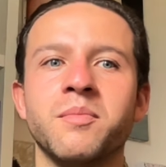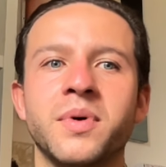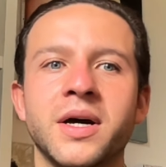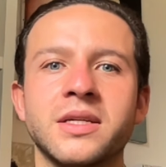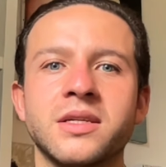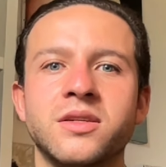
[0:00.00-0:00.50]

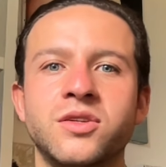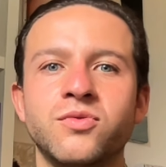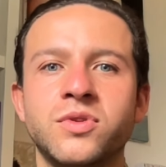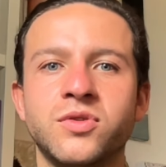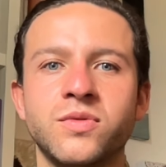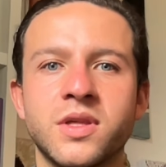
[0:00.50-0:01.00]
but
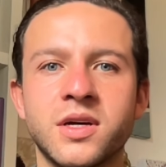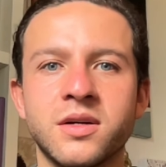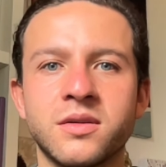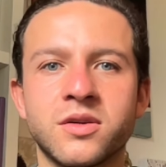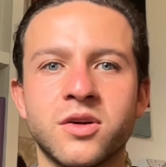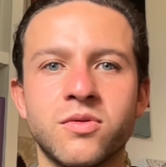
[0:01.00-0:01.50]
due to
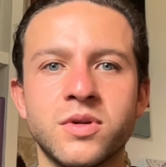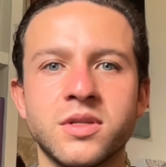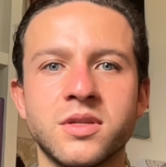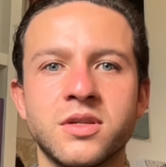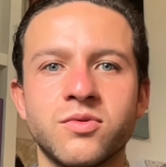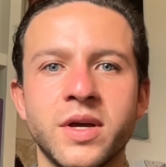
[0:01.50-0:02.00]
the current
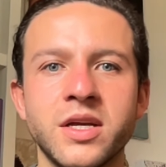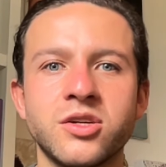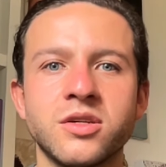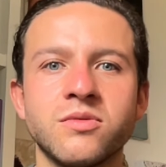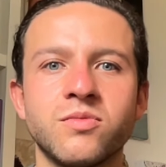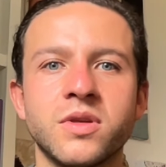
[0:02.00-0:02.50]

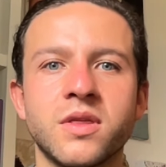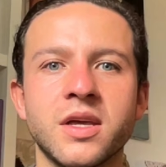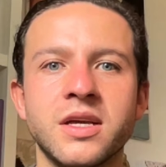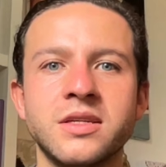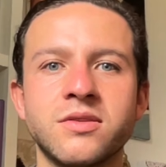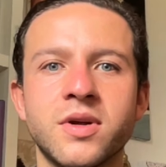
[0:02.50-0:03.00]
situation with
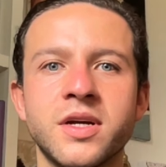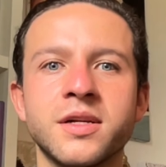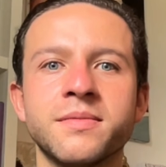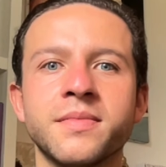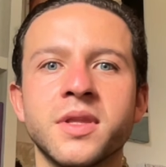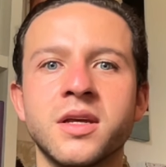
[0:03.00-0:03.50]

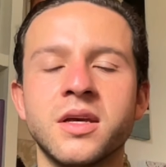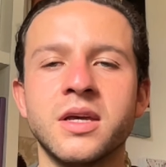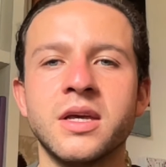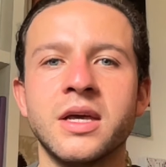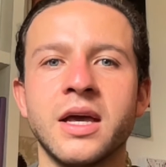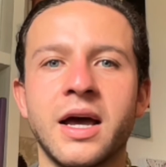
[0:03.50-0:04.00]
Israel,
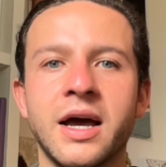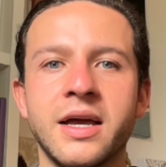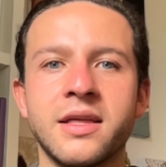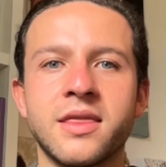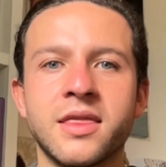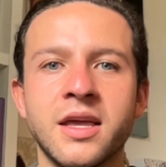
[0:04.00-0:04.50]

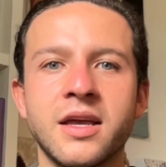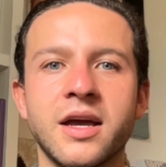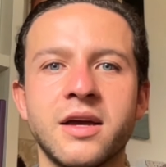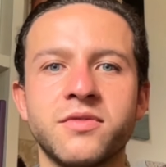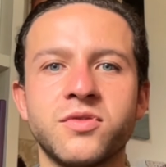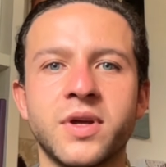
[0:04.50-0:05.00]
I think I
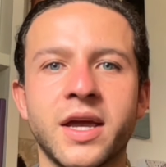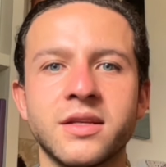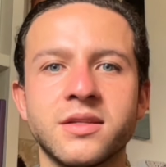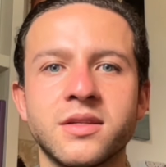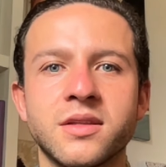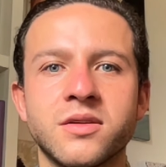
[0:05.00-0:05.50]
have to
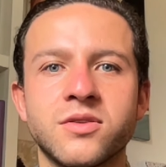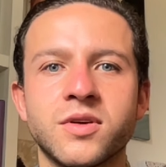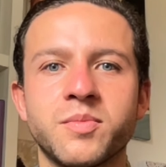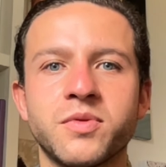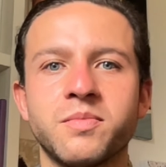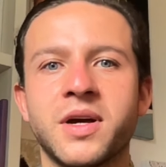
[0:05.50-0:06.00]
cancel the
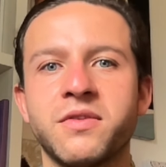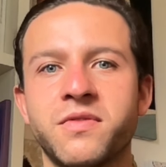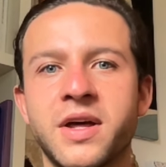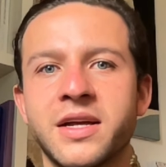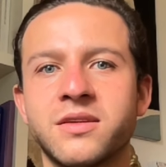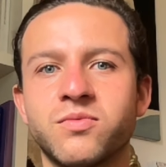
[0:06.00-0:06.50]
trip. My
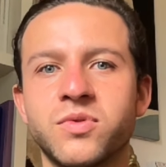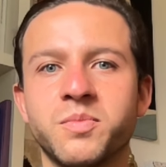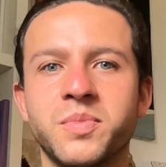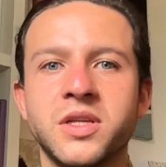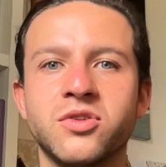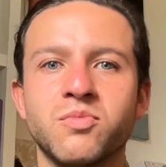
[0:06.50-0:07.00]
flight
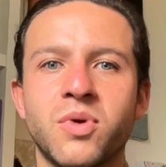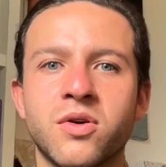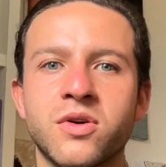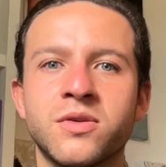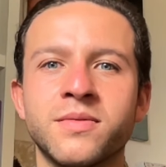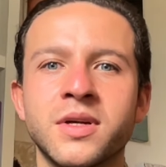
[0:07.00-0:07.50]
would be
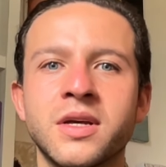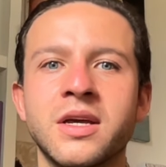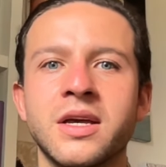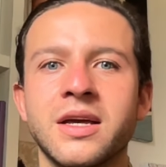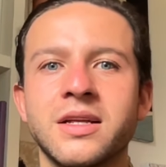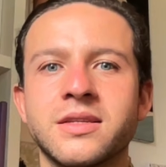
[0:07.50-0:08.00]
tomorrow.
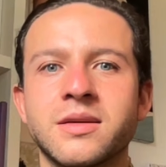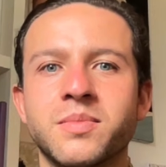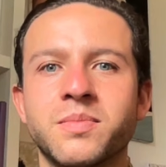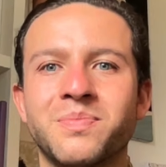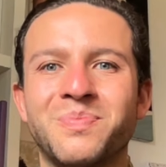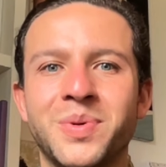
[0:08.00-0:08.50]
It's a
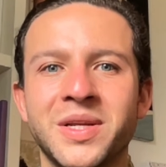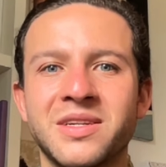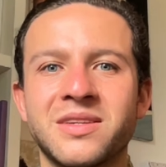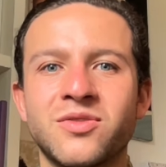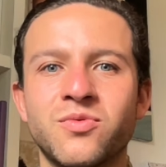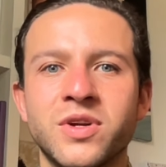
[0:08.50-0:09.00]

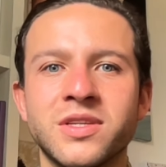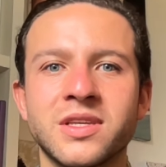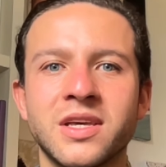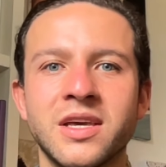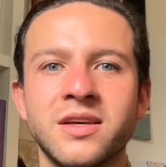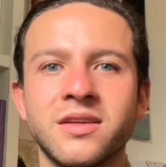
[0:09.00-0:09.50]
bit too
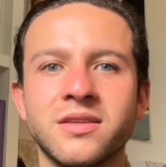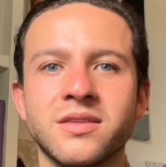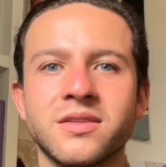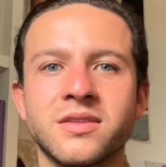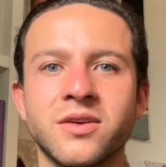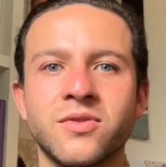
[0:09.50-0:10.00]
risky,
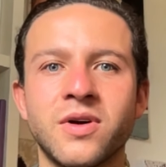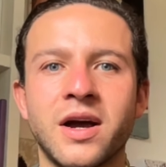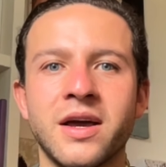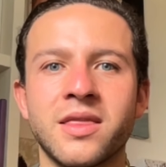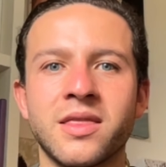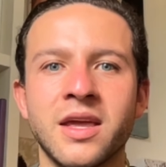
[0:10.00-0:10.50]
so
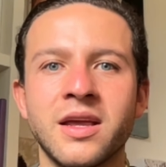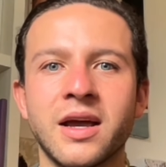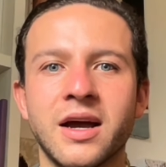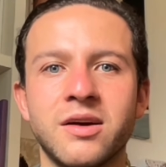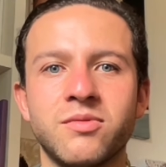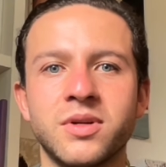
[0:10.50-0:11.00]
I think
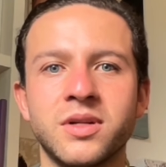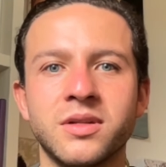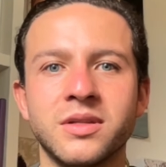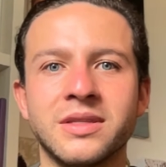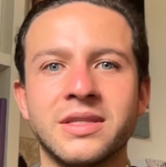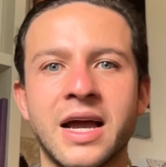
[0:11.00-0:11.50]
I
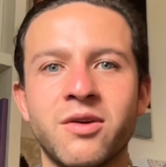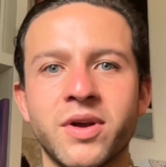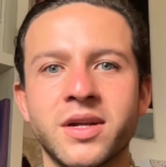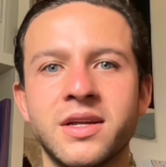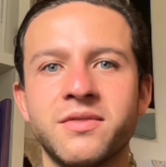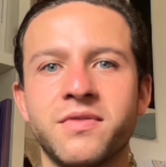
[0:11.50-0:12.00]
will
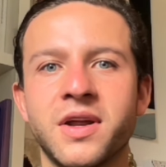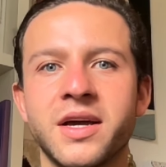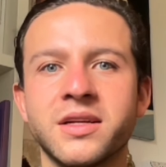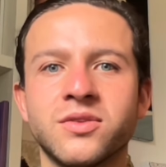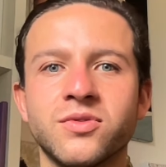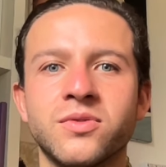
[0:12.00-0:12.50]
directly
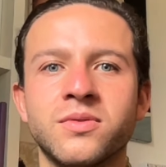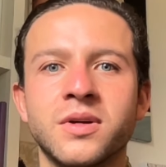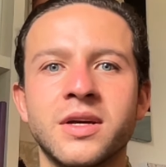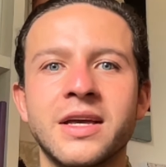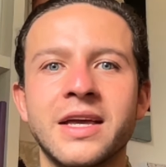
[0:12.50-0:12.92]
fly to